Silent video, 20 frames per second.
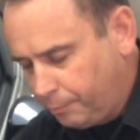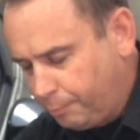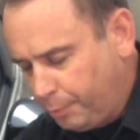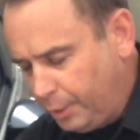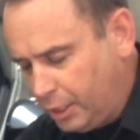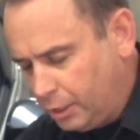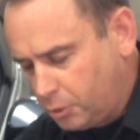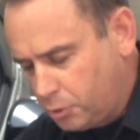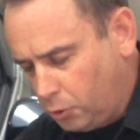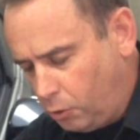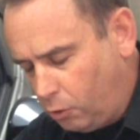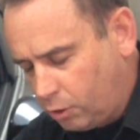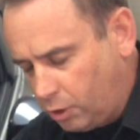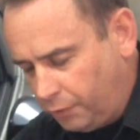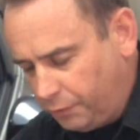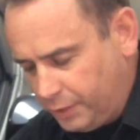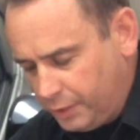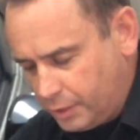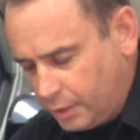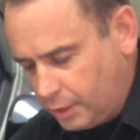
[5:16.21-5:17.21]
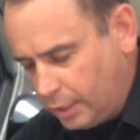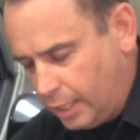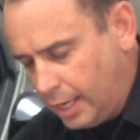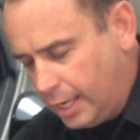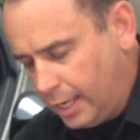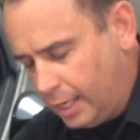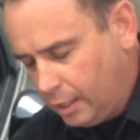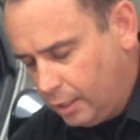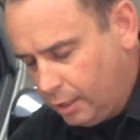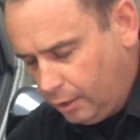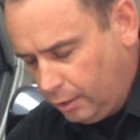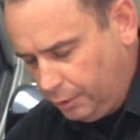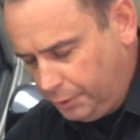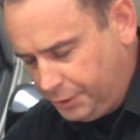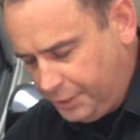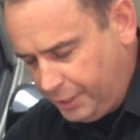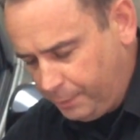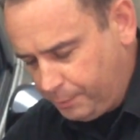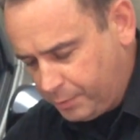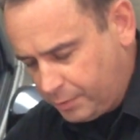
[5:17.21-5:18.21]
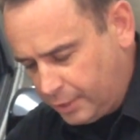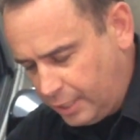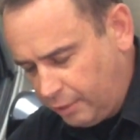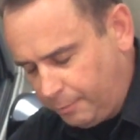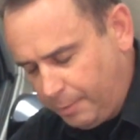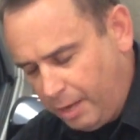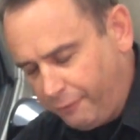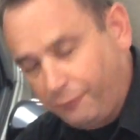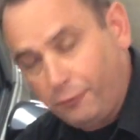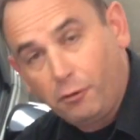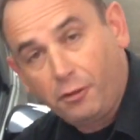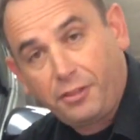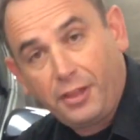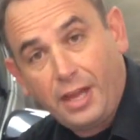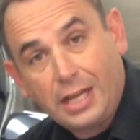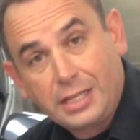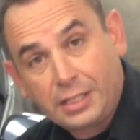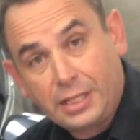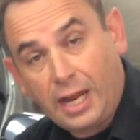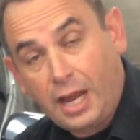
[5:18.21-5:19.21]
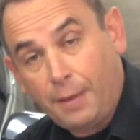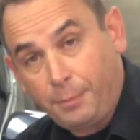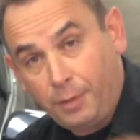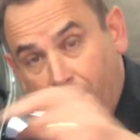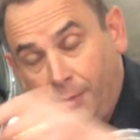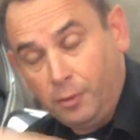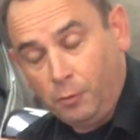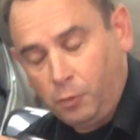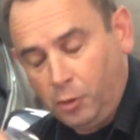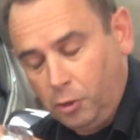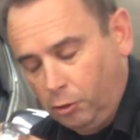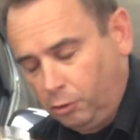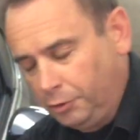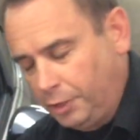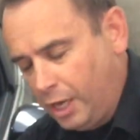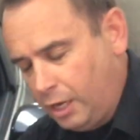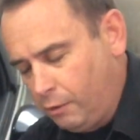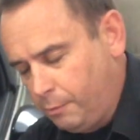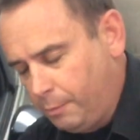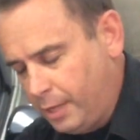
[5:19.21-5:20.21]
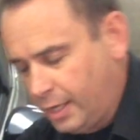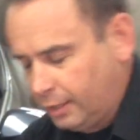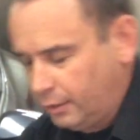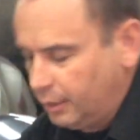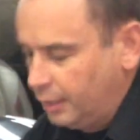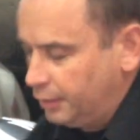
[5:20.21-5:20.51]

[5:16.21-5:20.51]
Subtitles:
peak torque on this car dips at about 4,000 RPM that we all know about,